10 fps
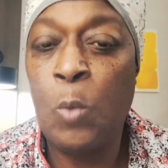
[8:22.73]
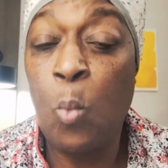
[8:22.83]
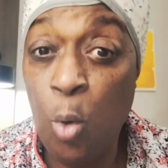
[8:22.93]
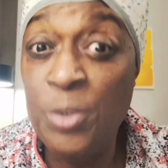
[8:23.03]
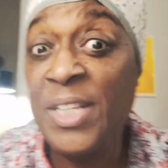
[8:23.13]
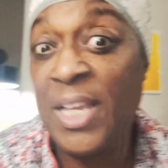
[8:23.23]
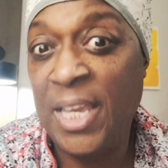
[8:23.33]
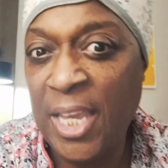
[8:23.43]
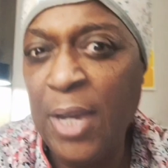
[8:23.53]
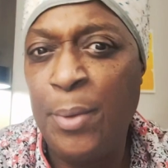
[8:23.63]
once they
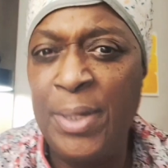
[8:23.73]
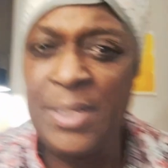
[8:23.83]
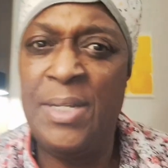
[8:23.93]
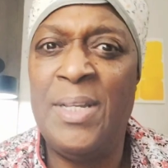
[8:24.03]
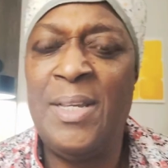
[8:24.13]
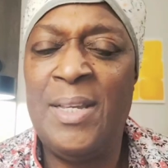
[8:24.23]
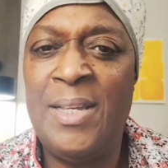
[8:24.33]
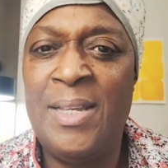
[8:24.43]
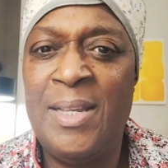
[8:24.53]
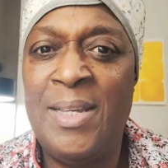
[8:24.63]
hear it,
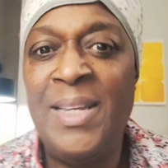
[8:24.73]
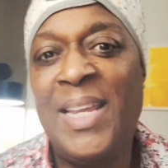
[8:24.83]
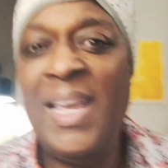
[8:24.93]
they